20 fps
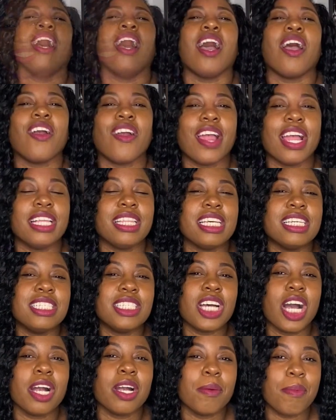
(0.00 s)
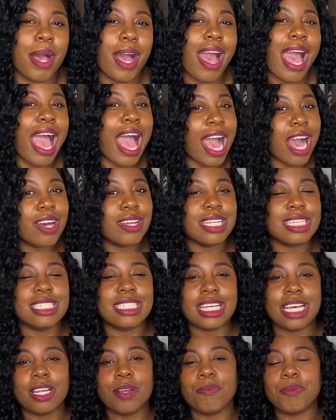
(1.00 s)
All right, let's talk about how to
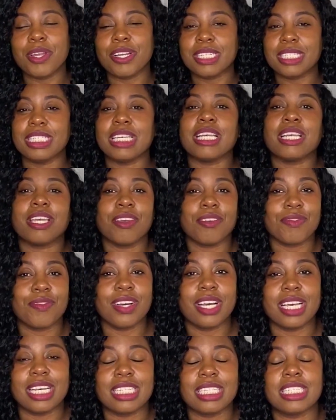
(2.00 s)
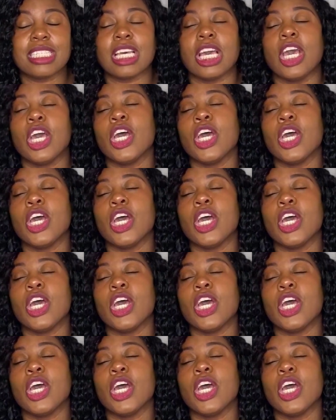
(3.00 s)
set up your sinking funds.